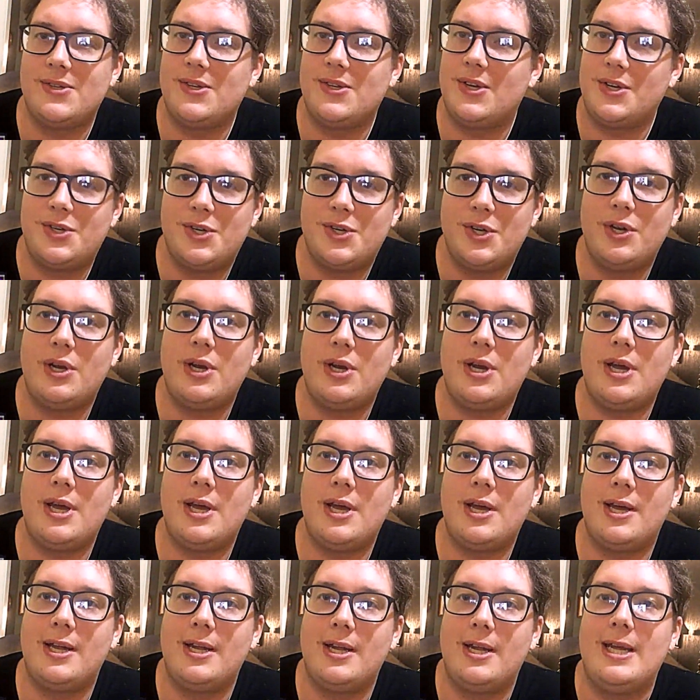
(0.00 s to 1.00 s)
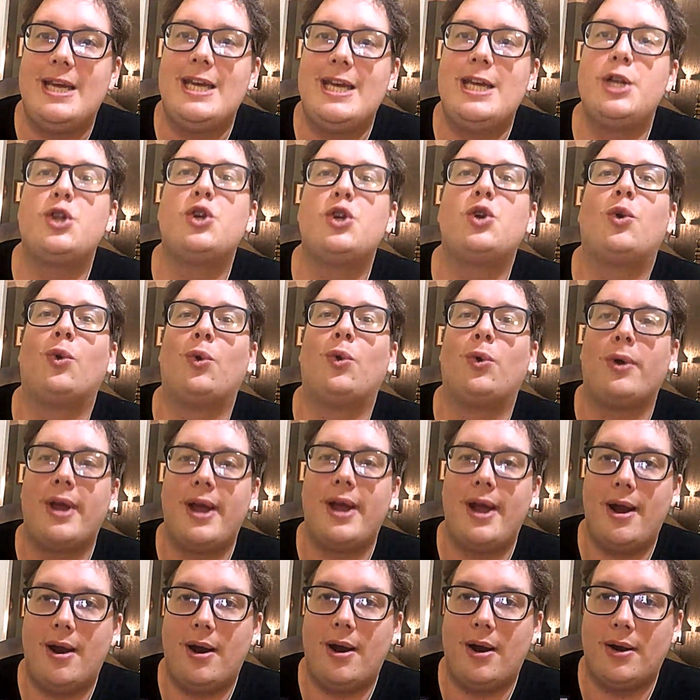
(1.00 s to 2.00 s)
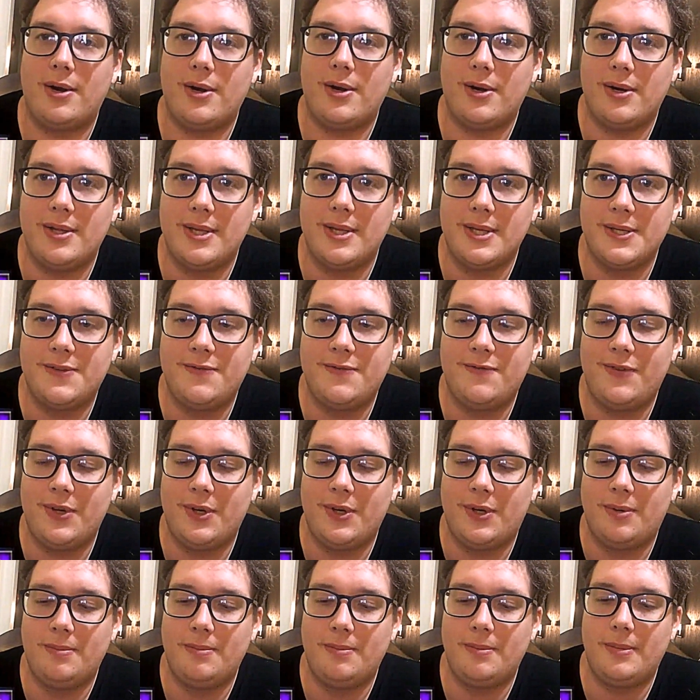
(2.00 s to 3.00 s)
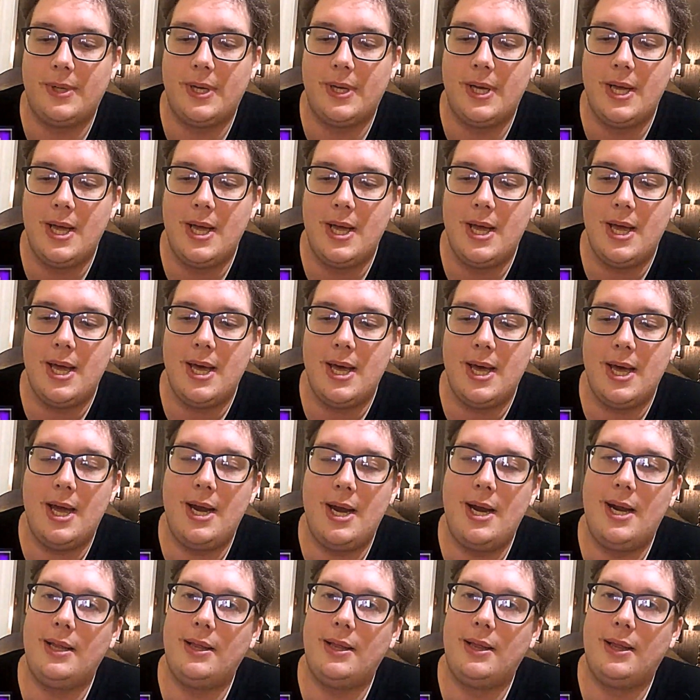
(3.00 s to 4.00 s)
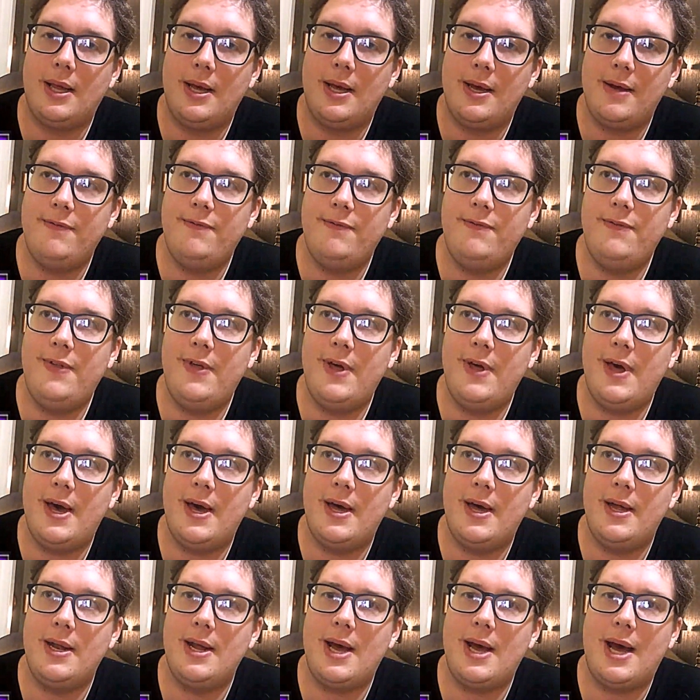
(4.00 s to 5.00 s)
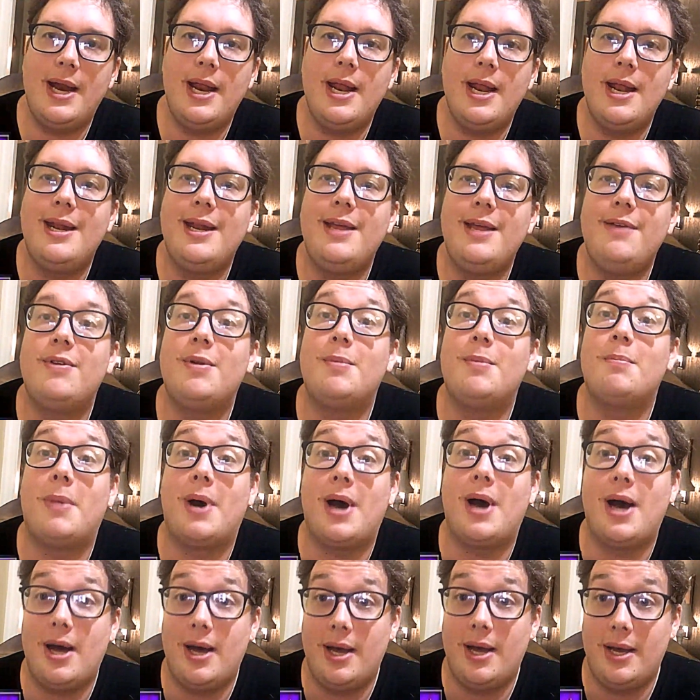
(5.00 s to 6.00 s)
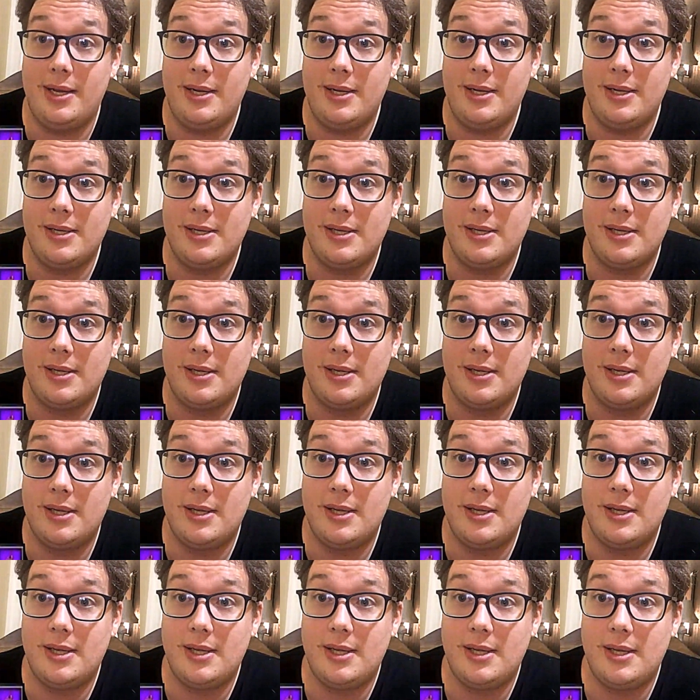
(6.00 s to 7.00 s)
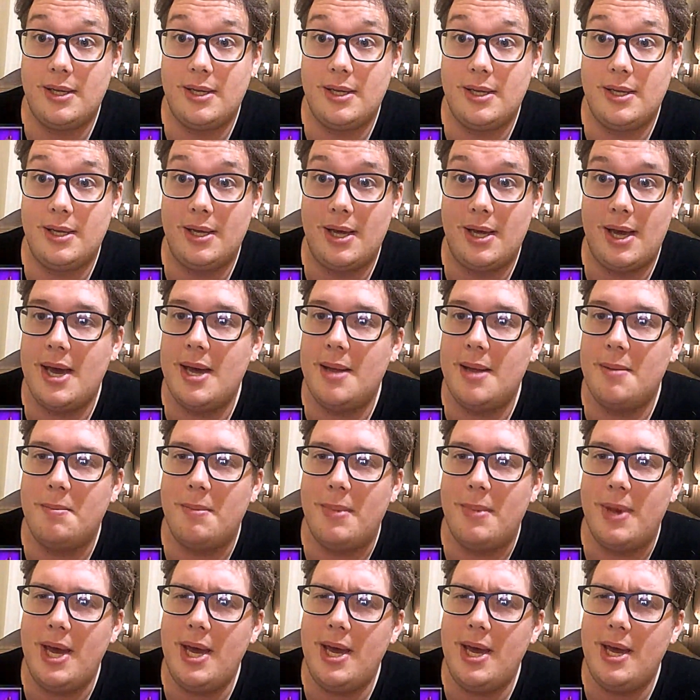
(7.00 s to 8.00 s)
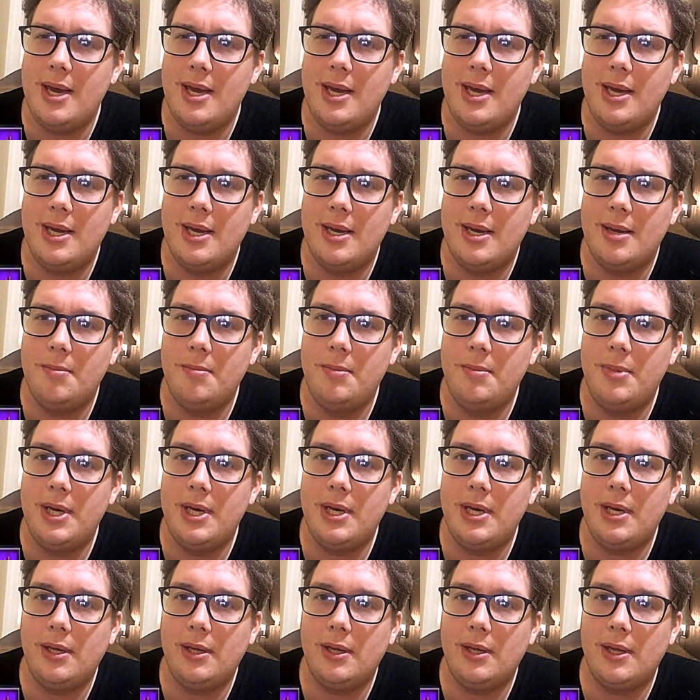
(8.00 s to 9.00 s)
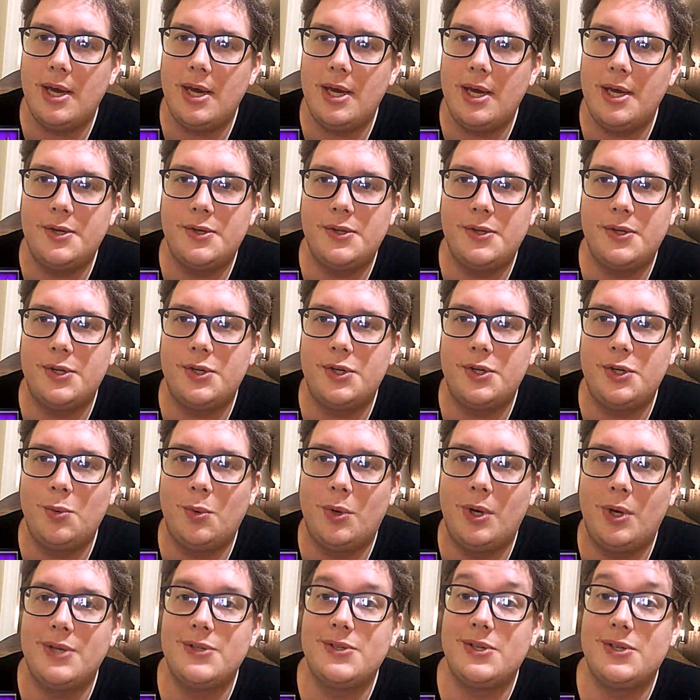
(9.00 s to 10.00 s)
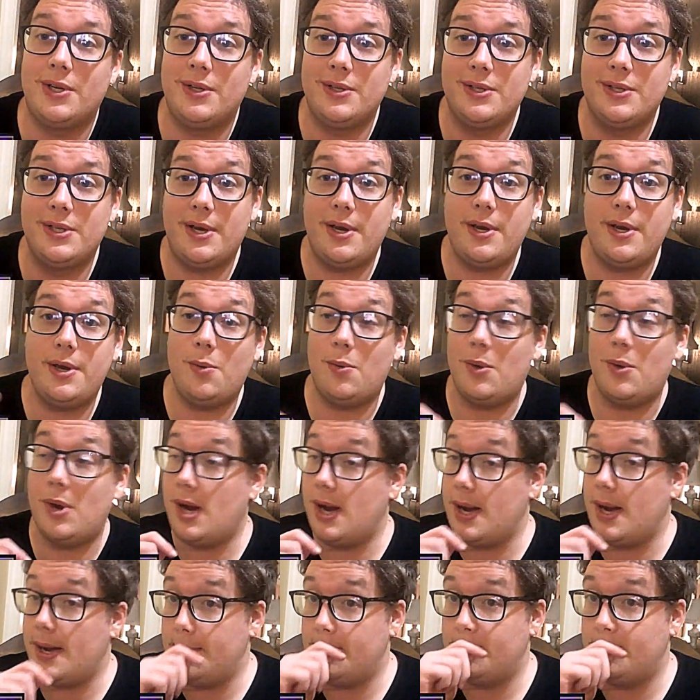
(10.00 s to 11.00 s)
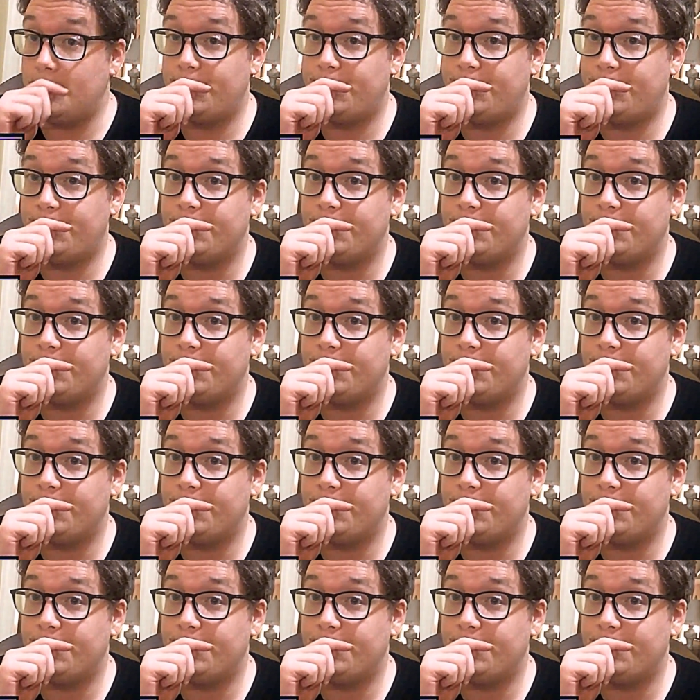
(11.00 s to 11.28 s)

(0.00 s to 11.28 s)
such an integral character in this film. And I love that I didn't even mind Aunt May being the age that she was, and I'll tell you why.